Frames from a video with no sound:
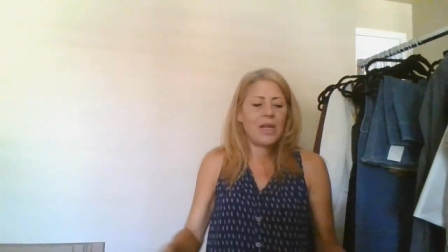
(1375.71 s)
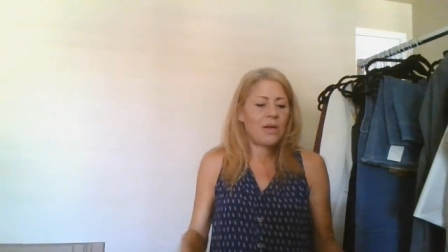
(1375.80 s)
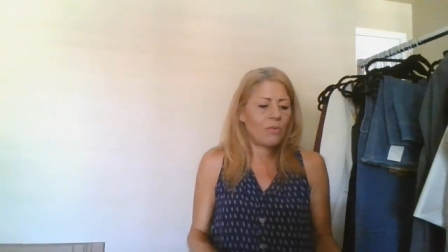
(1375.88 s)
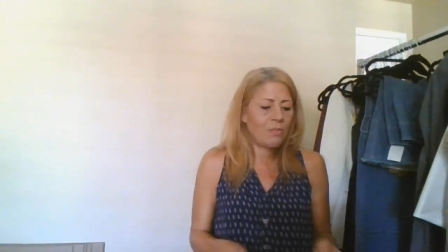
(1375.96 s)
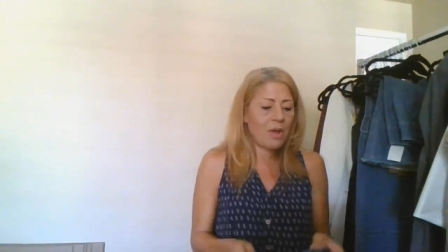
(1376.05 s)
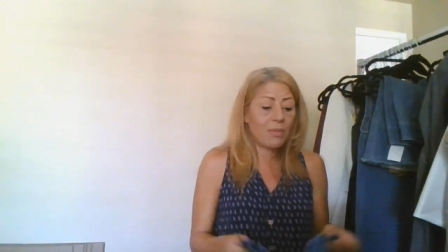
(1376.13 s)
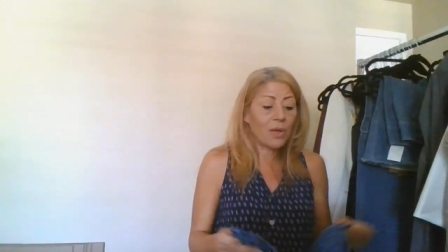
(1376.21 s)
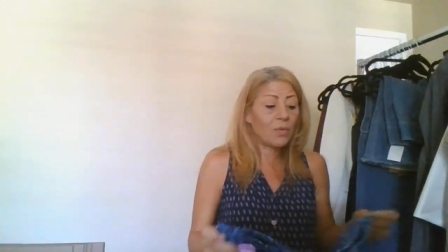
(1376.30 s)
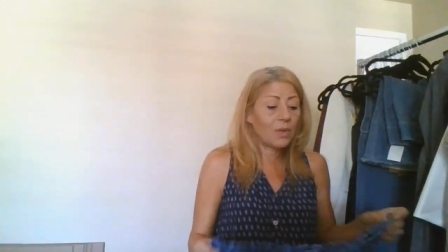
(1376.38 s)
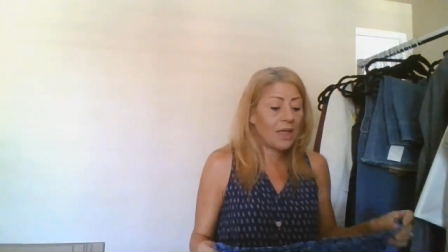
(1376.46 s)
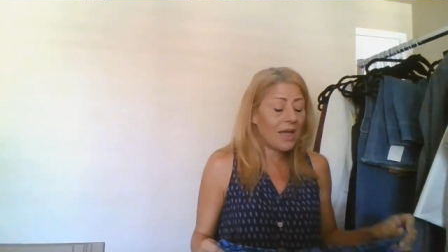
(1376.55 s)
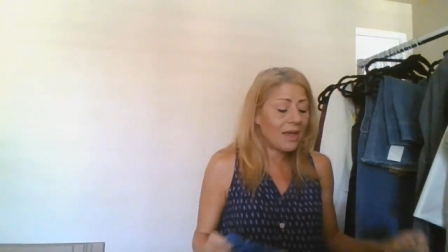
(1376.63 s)
Banana Republic
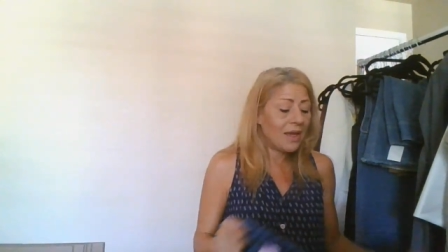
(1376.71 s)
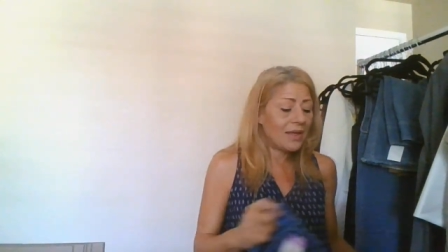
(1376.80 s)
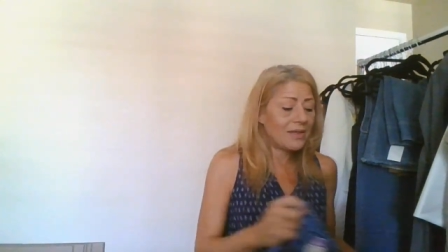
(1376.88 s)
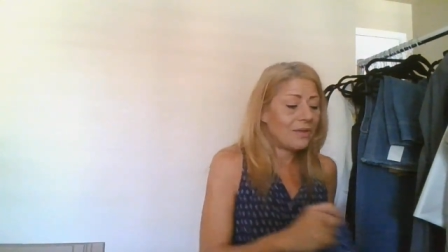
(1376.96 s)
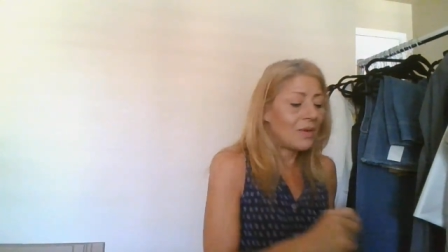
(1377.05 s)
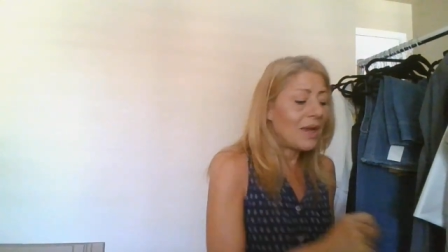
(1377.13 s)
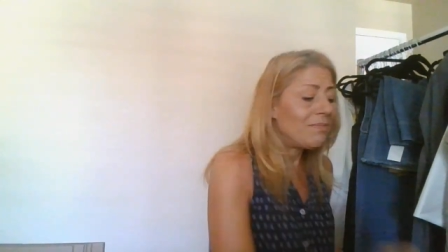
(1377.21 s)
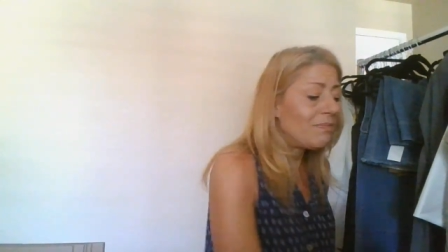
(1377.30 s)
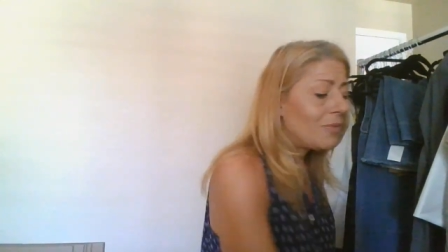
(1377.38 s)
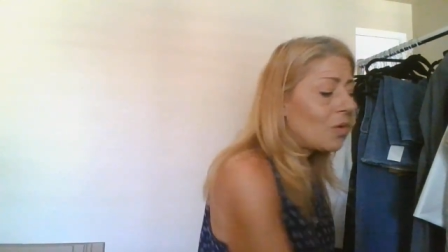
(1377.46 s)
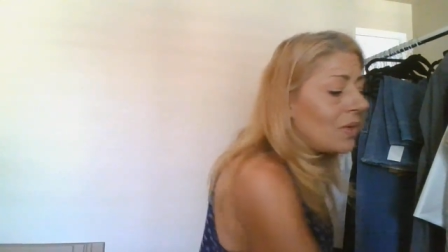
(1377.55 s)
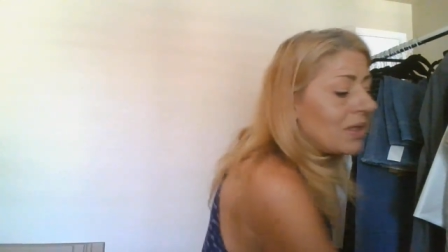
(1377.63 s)
really high, so I'm
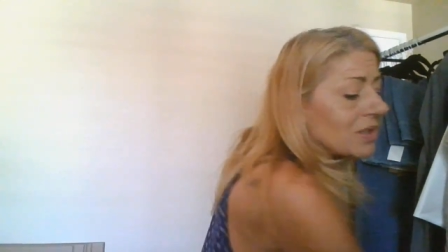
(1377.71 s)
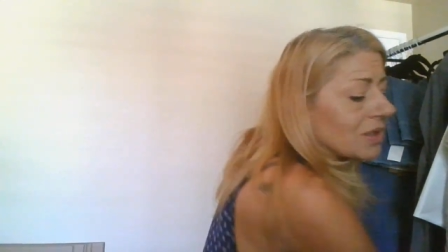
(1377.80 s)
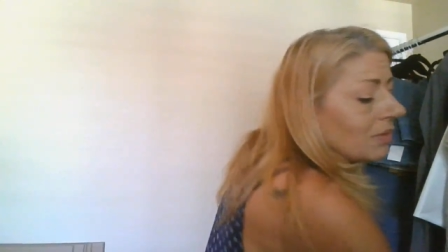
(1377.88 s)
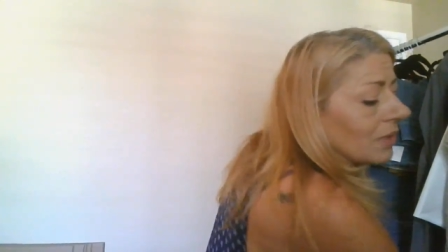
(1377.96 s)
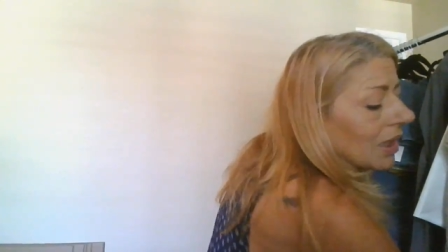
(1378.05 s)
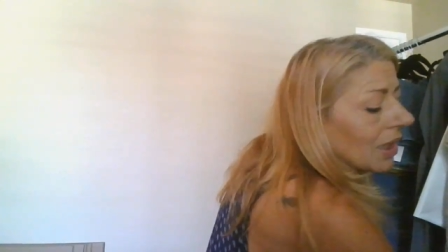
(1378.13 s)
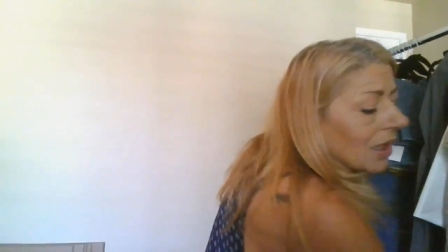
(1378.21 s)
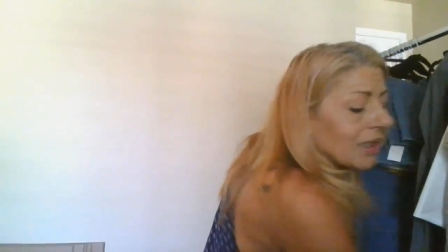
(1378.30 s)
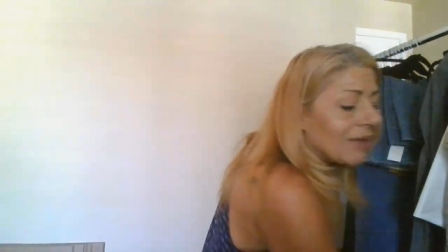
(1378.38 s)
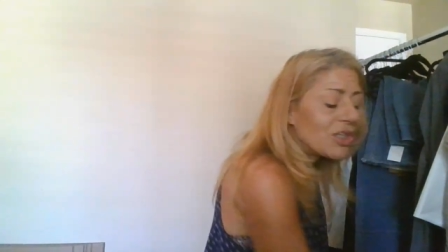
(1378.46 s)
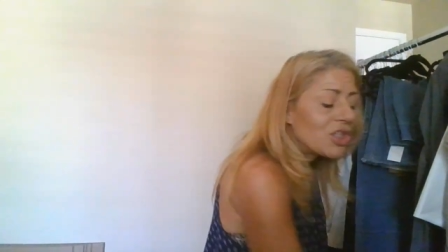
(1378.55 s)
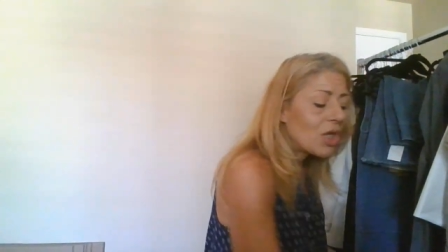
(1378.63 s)
going to
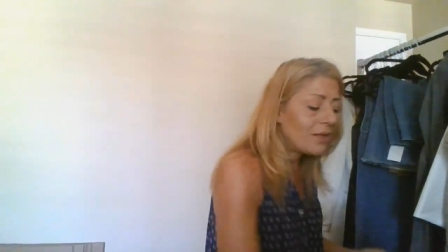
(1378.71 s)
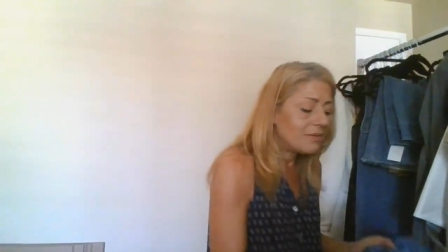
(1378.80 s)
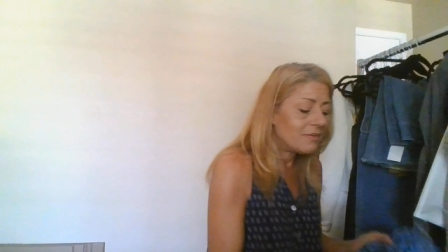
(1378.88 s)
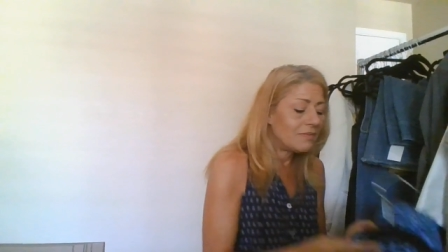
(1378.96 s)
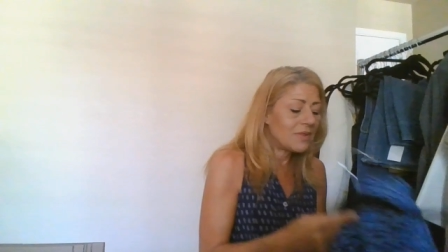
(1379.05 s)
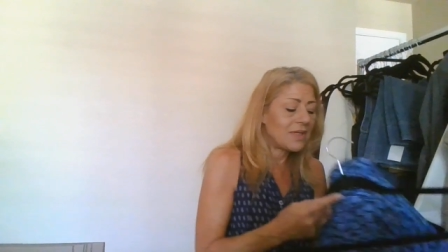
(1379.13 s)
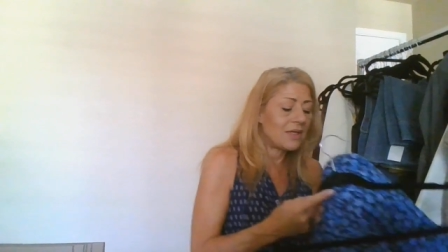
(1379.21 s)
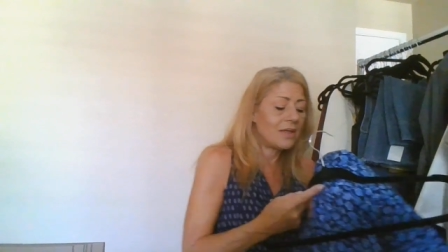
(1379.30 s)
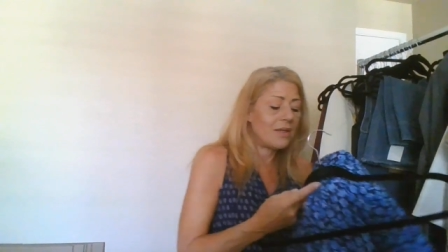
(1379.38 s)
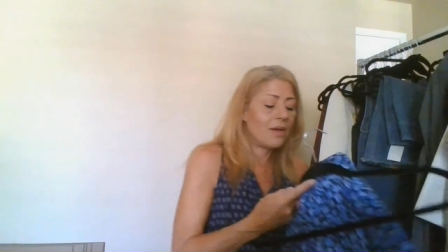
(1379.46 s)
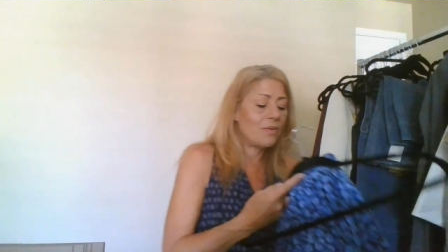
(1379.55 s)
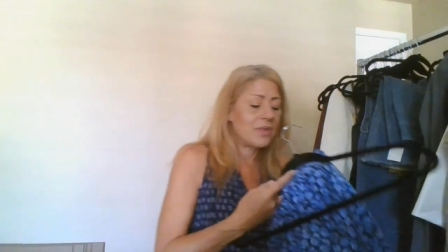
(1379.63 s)
give it a shot and send
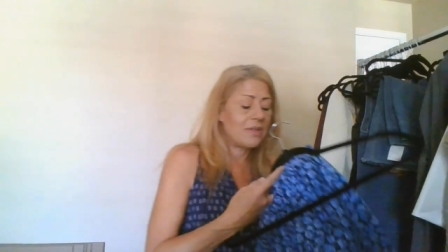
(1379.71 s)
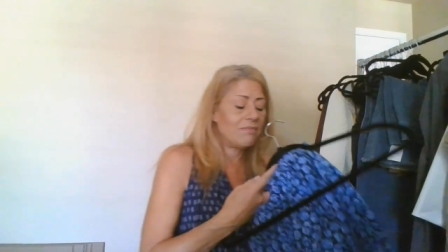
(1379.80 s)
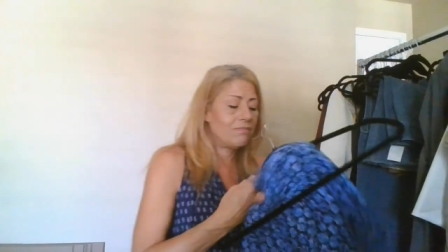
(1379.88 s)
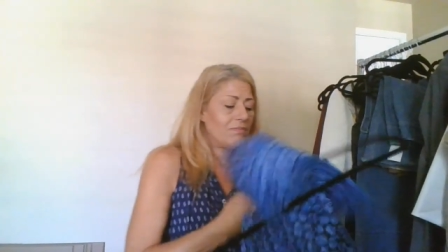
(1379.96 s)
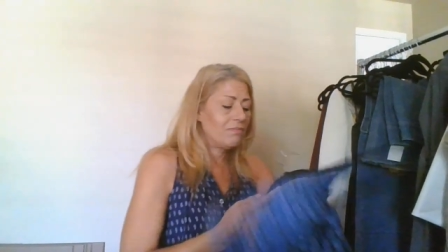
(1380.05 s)
those